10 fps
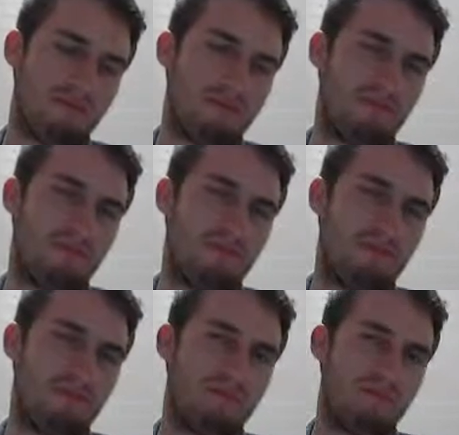
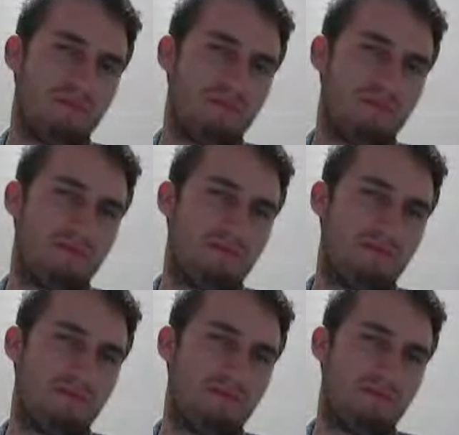
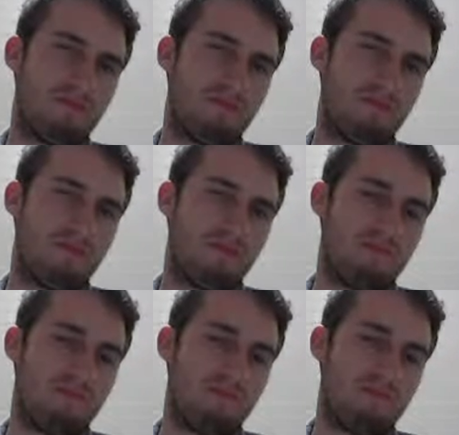
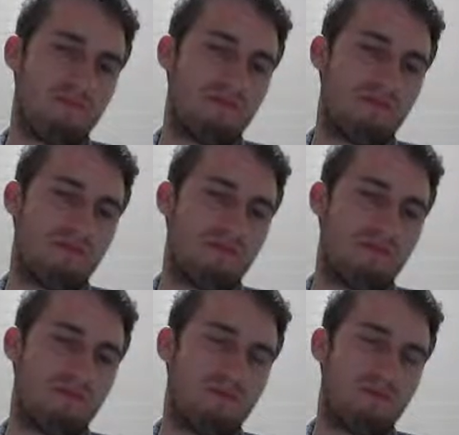
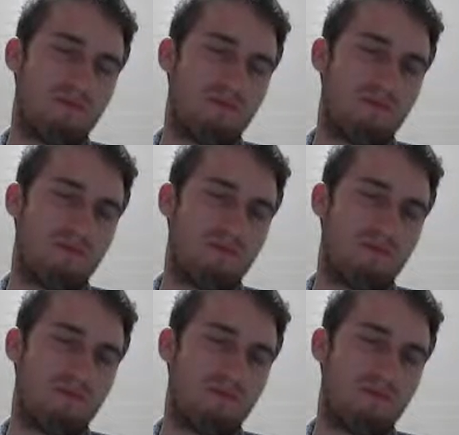(silence)